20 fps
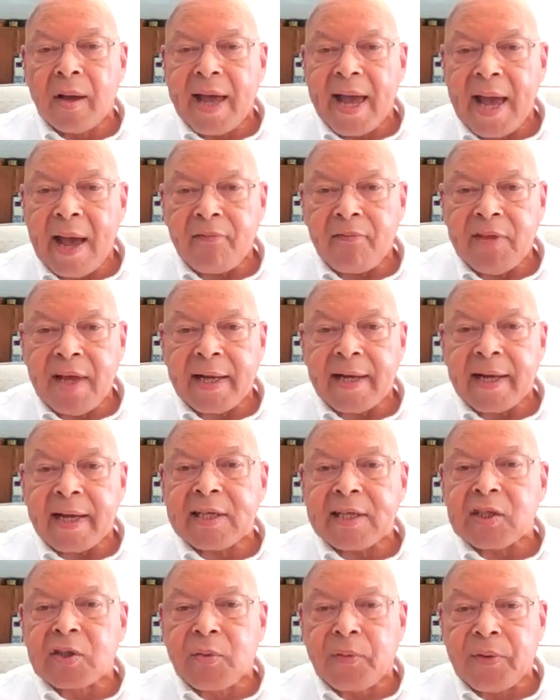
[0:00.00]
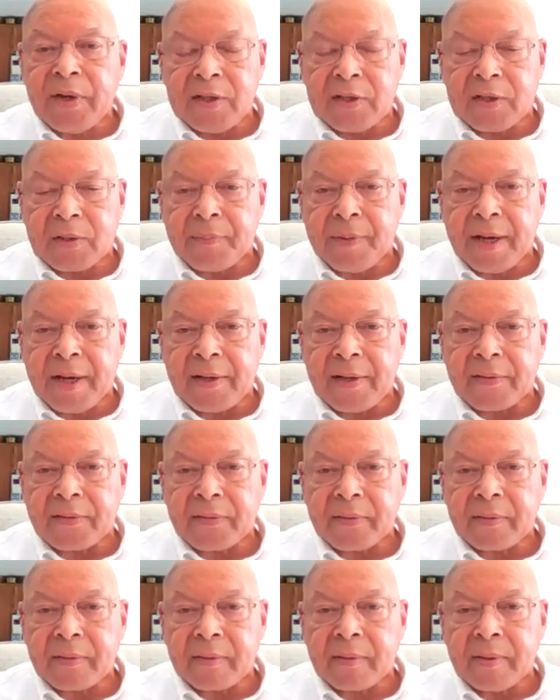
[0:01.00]
have that as green
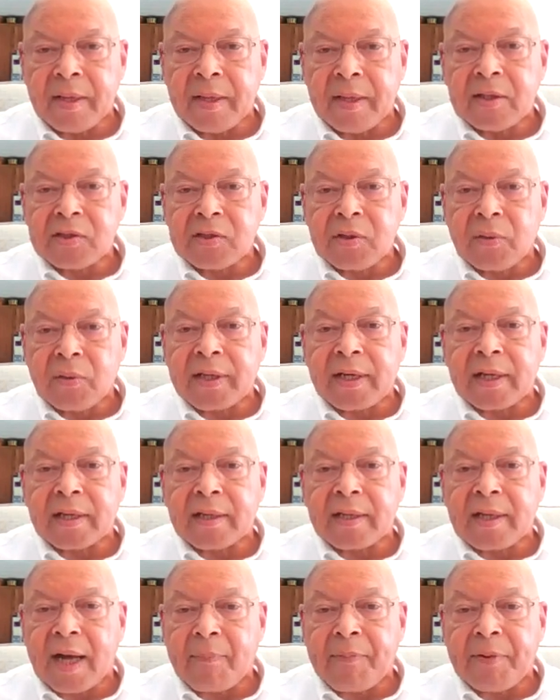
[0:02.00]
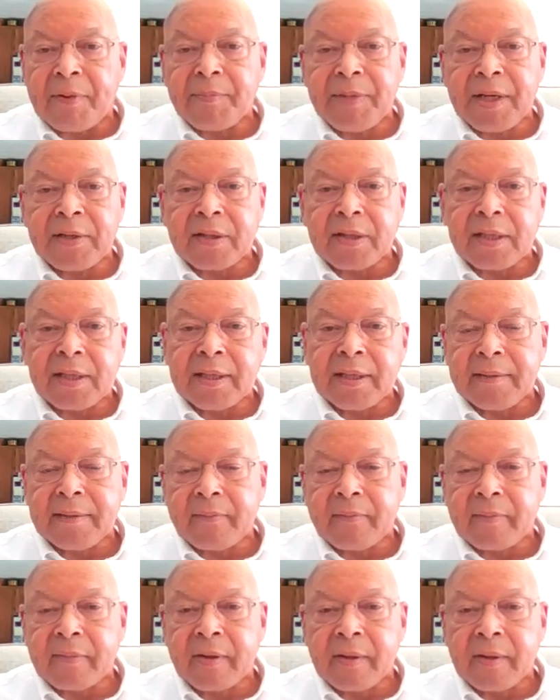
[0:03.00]
space so they can complement the
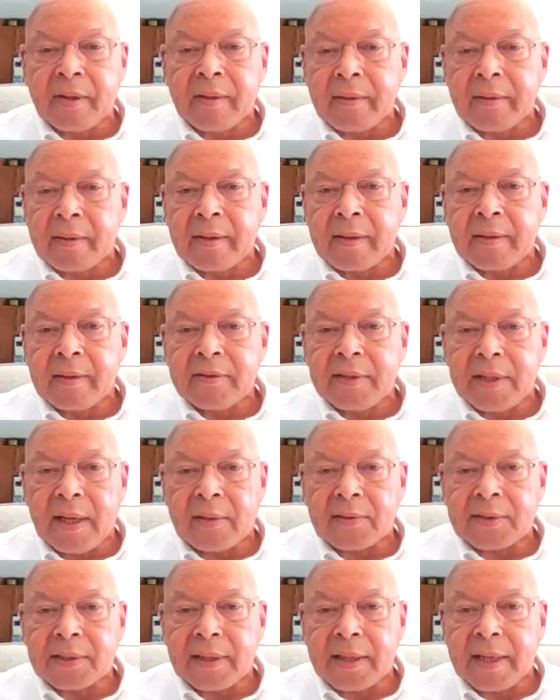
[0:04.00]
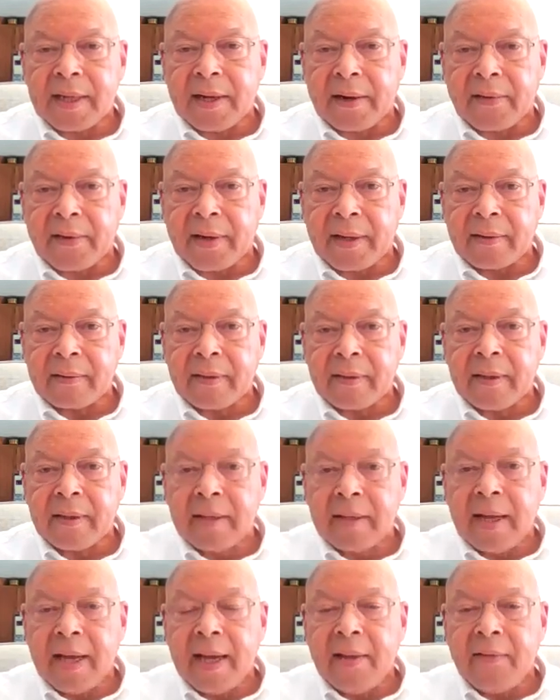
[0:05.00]
Delta area.
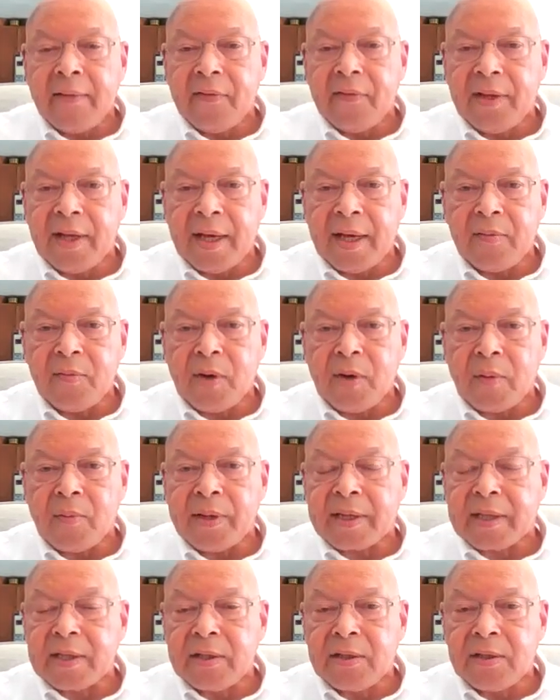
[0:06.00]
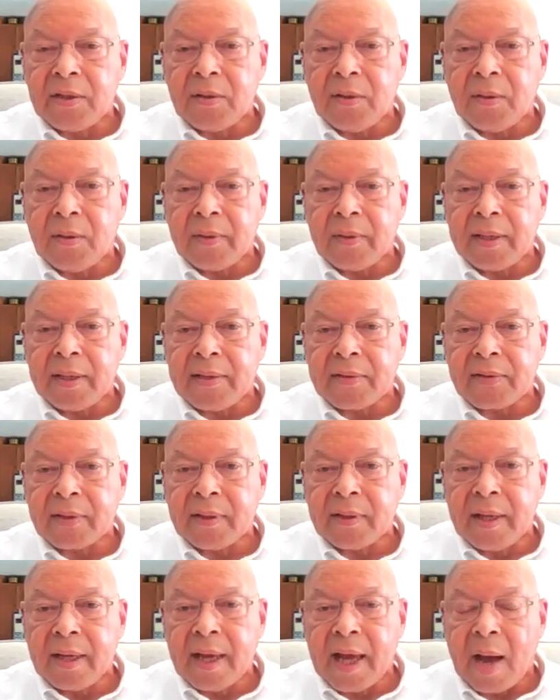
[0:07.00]
And then what we can do is,
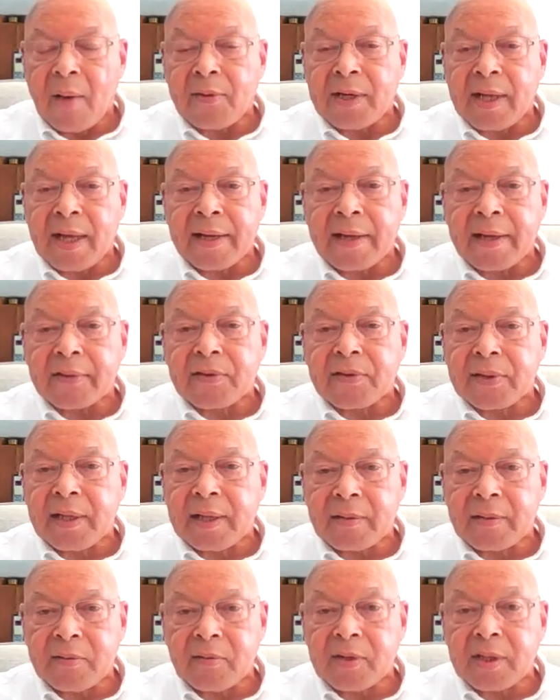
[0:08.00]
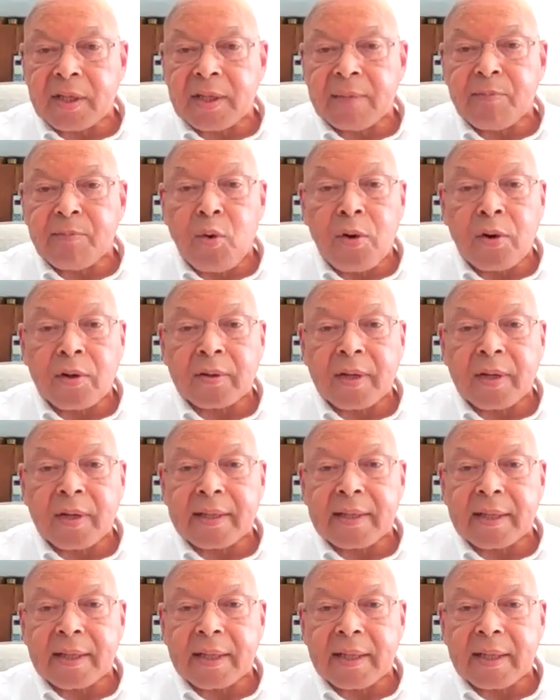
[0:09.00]
I would like to see it really more
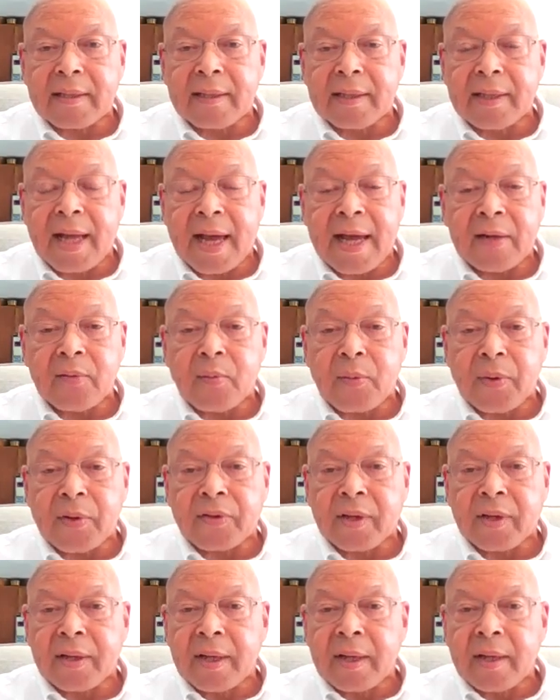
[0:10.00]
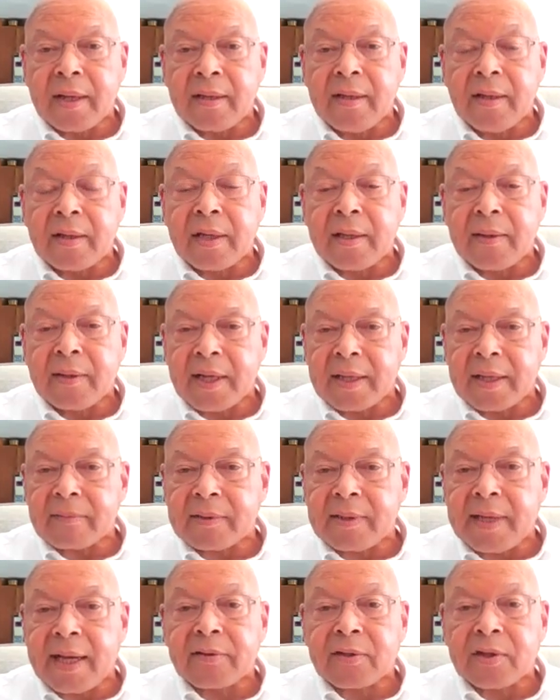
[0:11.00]
in line with looking
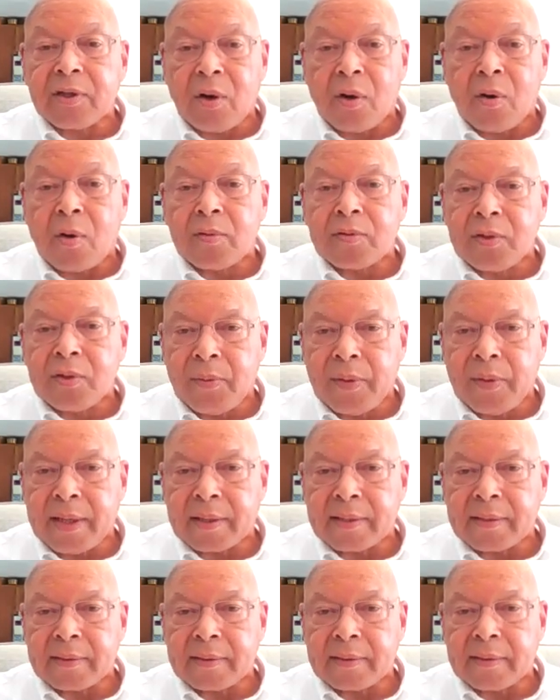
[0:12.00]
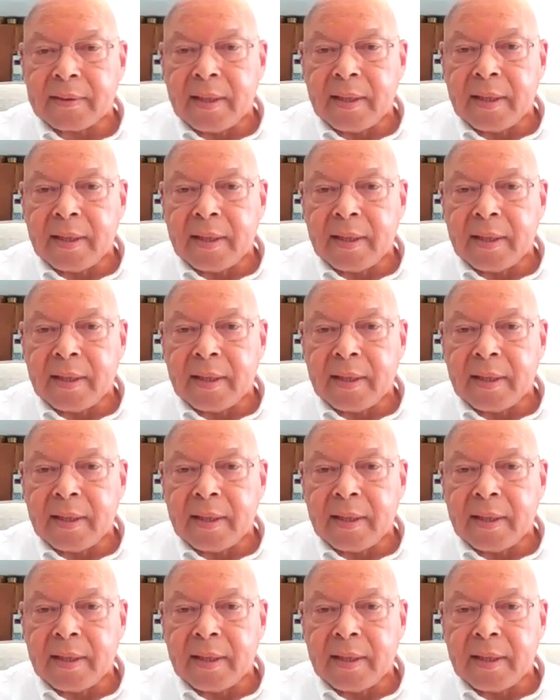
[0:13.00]
like the old New England.